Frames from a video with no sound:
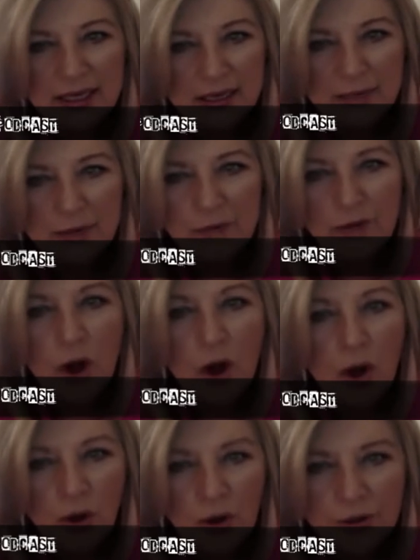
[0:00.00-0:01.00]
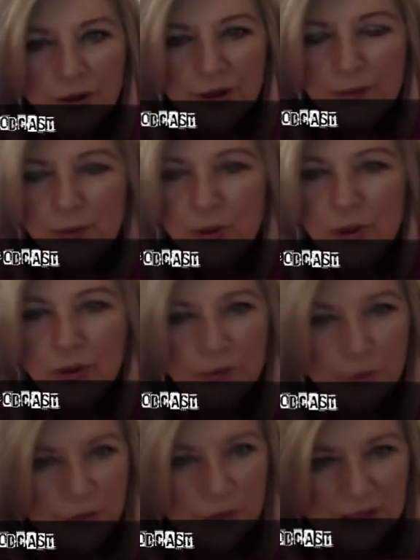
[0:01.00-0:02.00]
him of all the
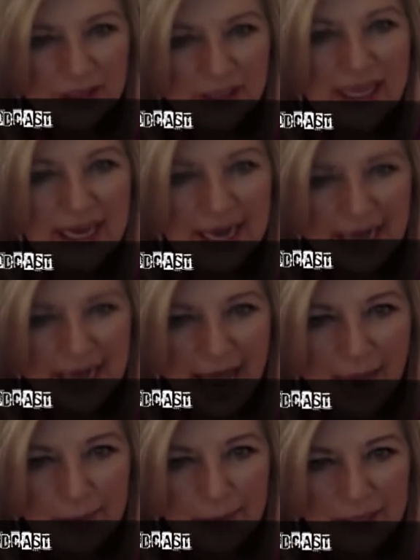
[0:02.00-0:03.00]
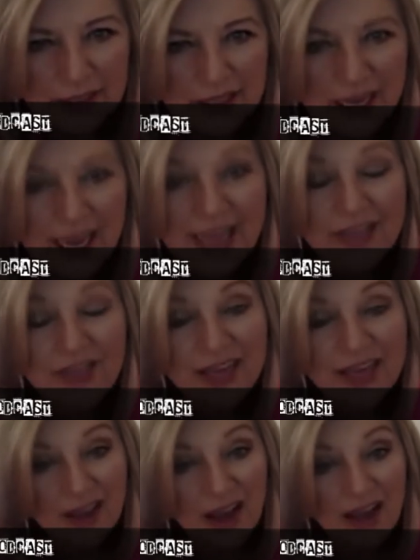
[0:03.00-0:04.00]
beautiful things that had happened
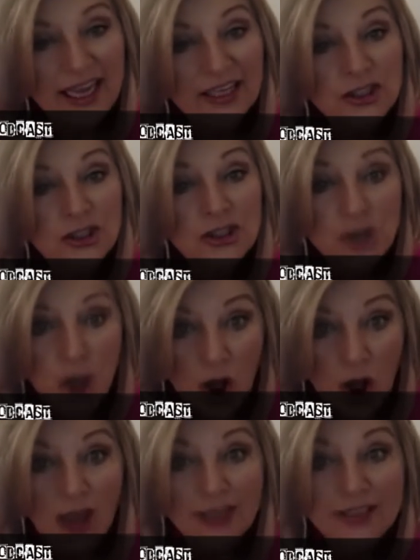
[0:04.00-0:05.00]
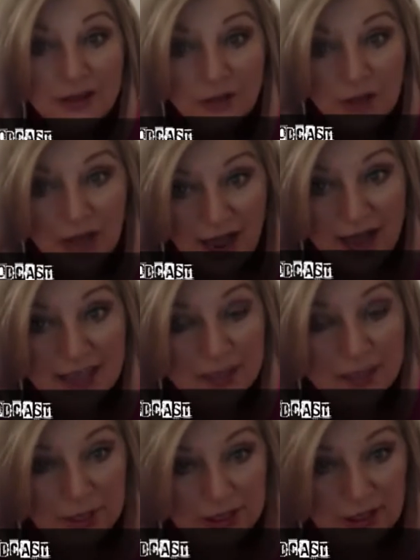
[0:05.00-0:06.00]
that God had taught the
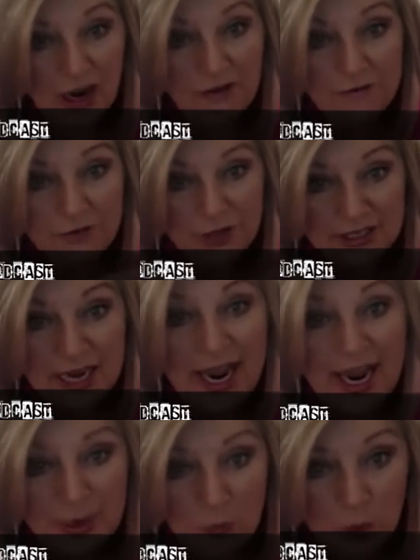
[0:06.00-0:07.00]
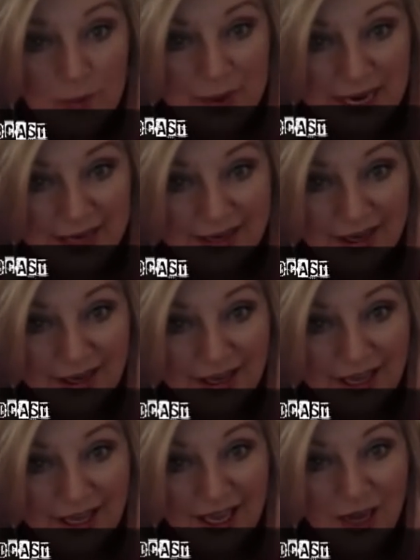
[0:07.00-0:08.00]
husband of the dying woman
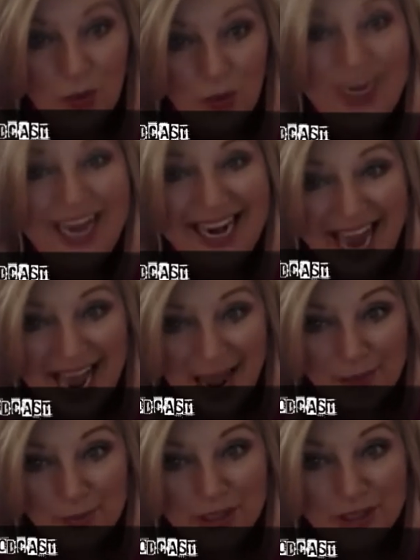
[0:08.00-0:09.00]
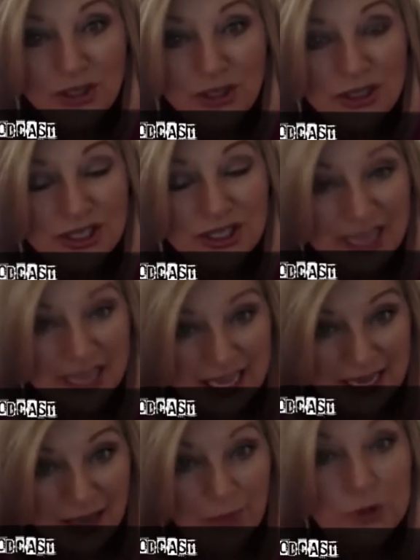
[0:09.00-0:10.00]
oh what God. had happened to
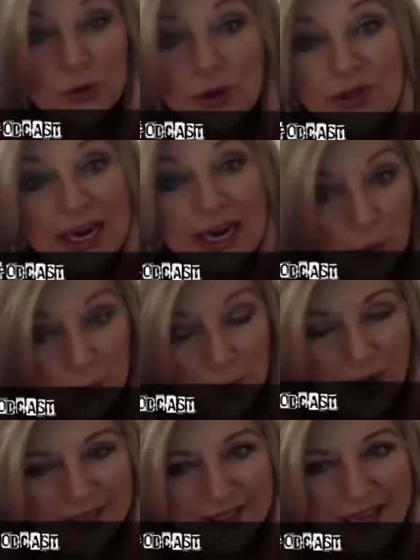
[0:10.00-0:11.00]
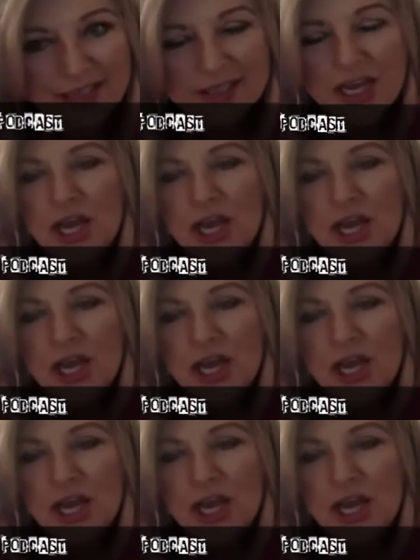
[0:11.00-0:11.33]
Him through that whole process.